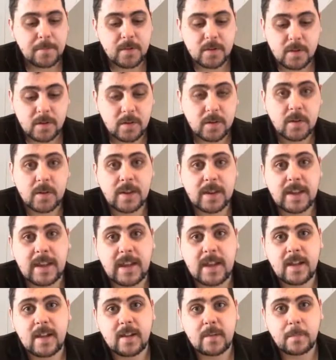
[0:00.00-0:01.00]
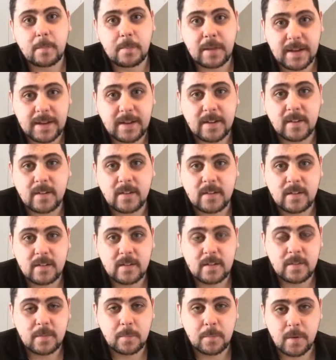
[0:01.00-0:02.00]
you're gonna get pinged
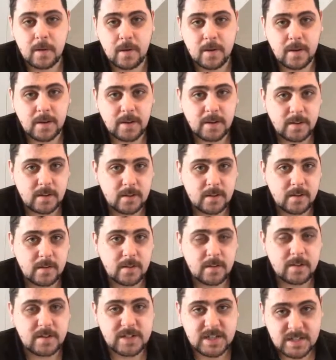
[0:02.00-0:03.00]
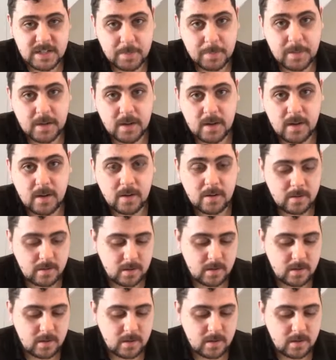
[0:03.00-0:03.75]
by GDPR.